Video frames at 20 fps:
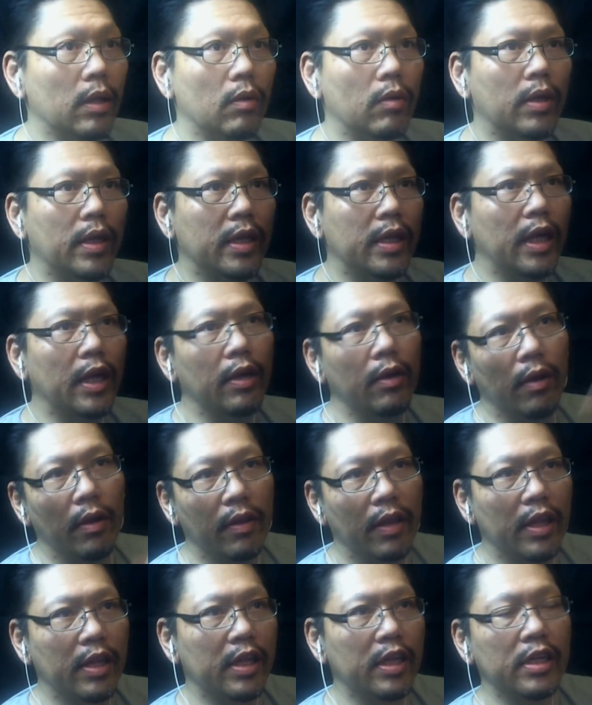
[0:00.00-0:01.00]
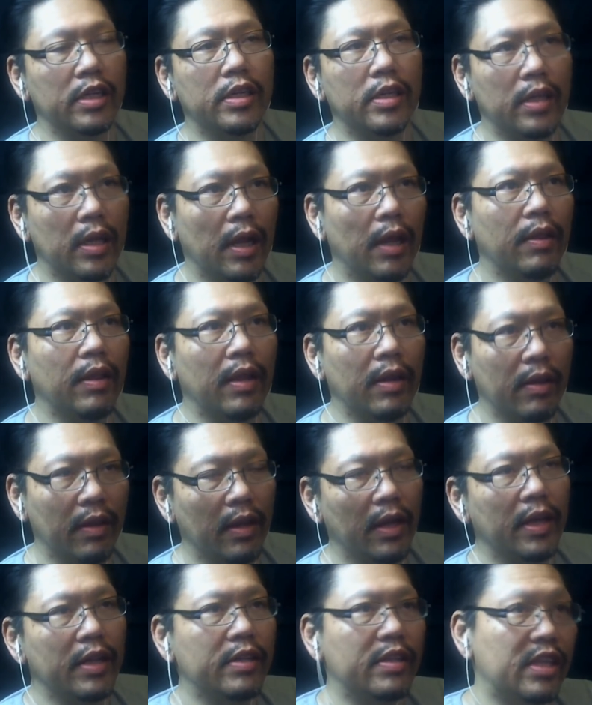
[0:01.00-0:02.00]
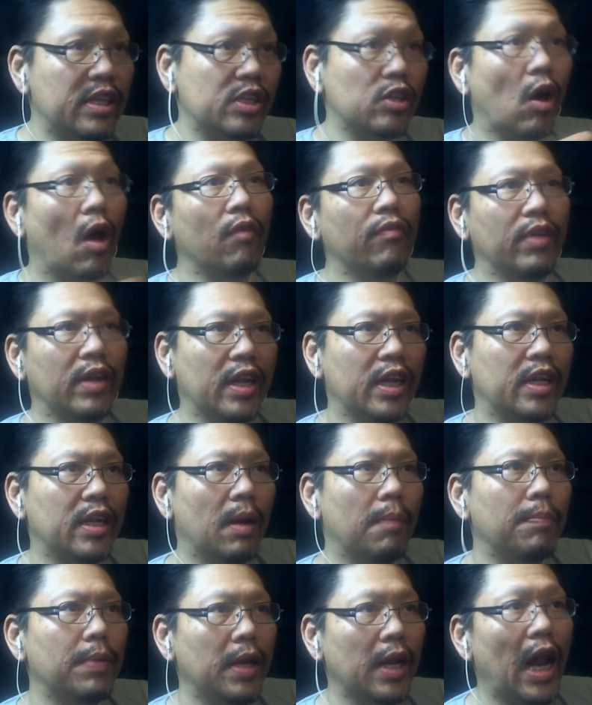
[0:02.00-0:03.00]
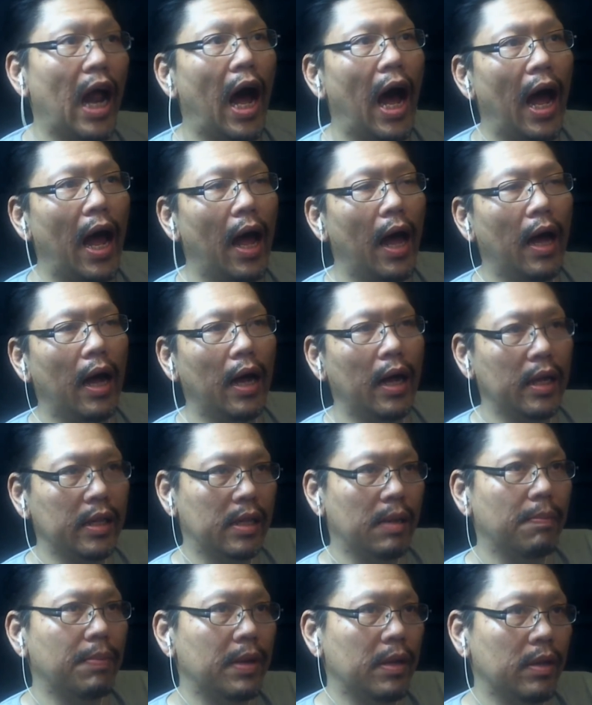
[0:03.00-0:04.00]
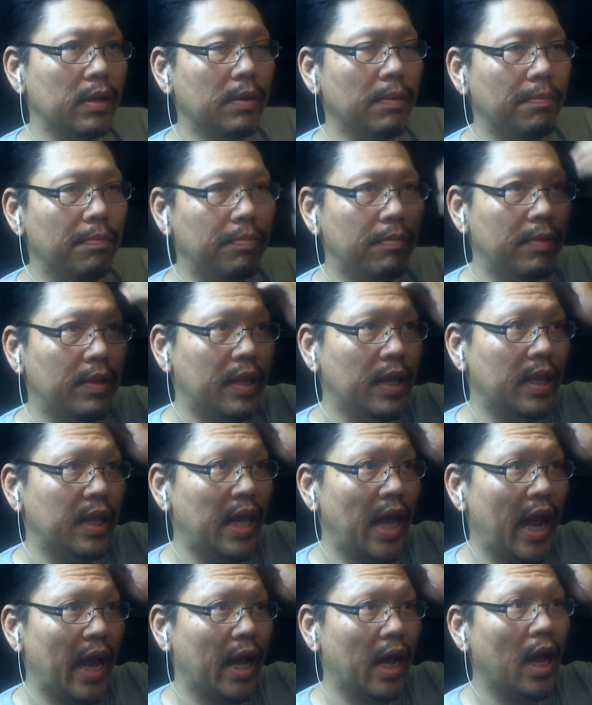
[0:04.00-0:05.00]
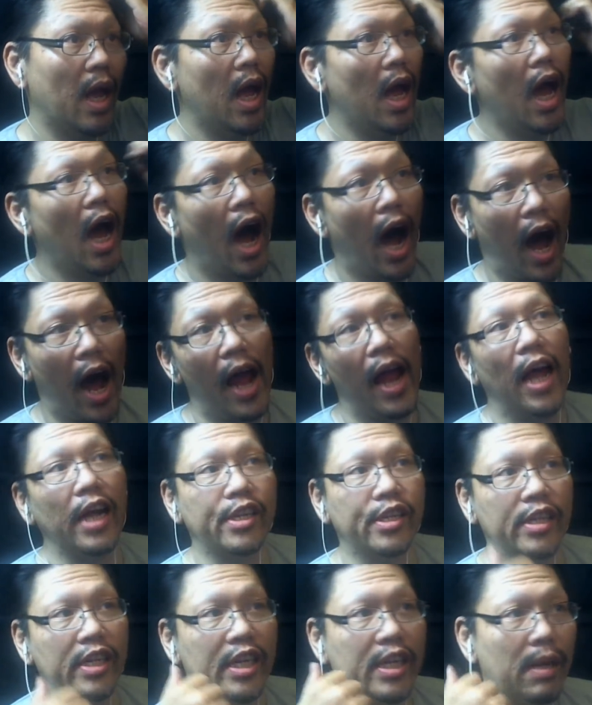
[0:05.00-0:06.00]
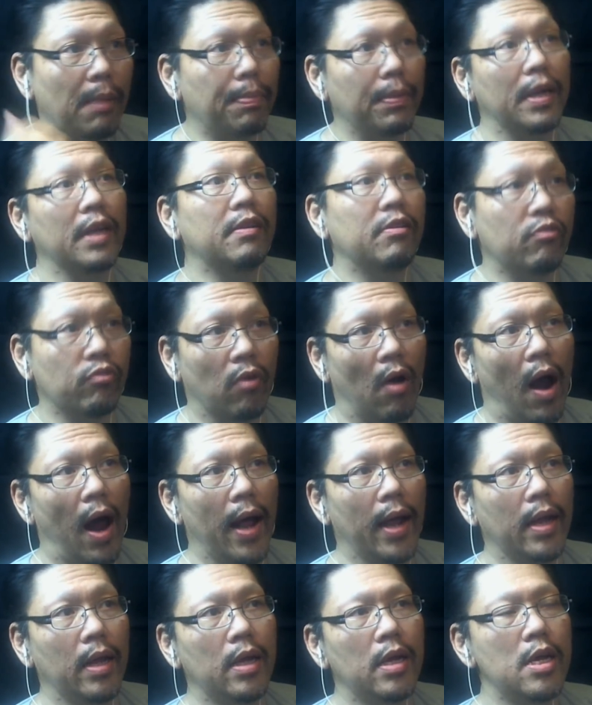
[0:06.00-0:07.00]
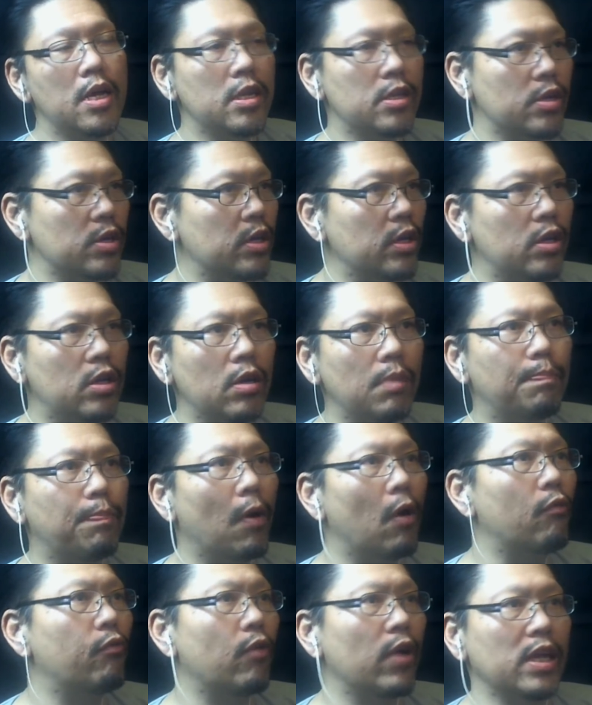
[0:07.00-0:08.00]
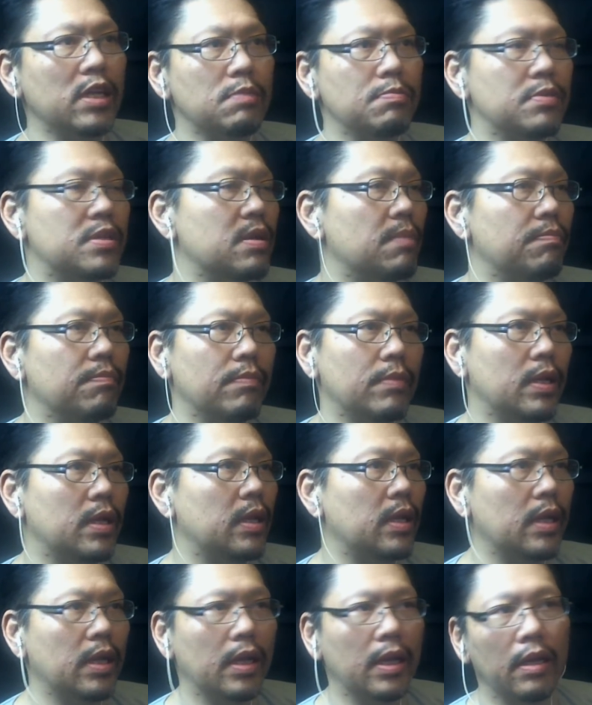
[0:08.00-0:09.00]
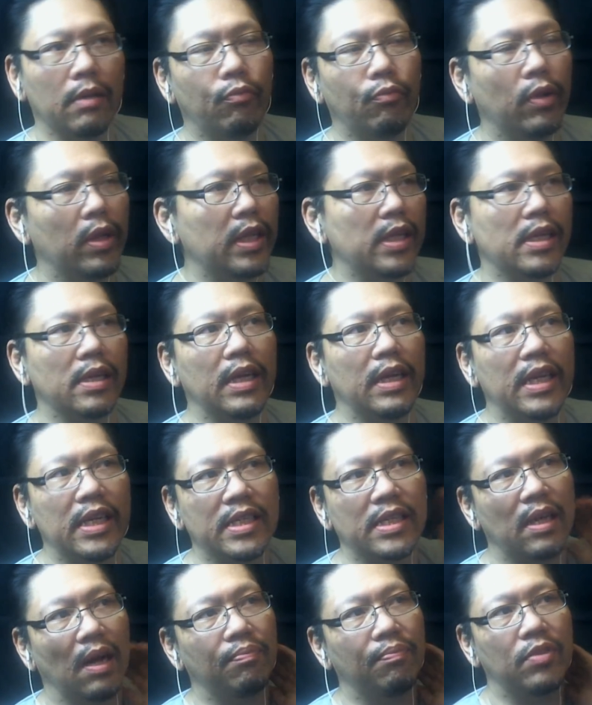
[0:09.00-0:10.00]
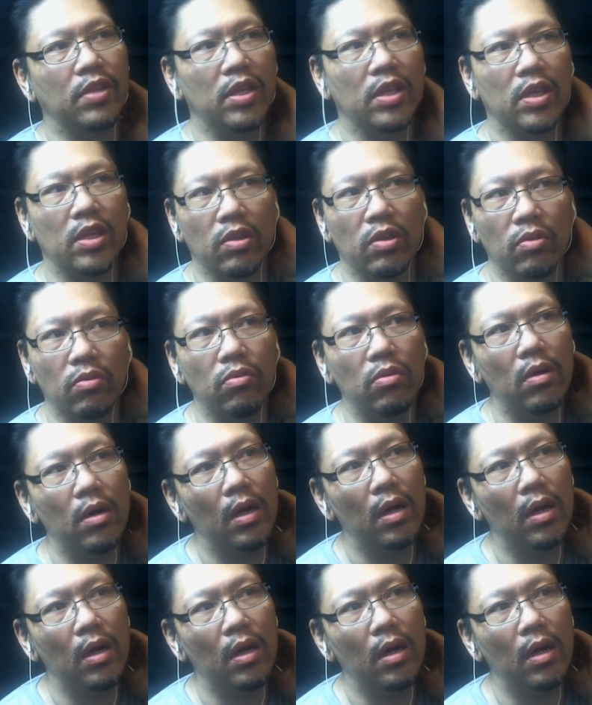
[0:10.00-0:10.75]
container, and then they dissolve it and dump it in. I dump it in the tank. I actually dump it in dry. So you do it both ways. It really is up to you.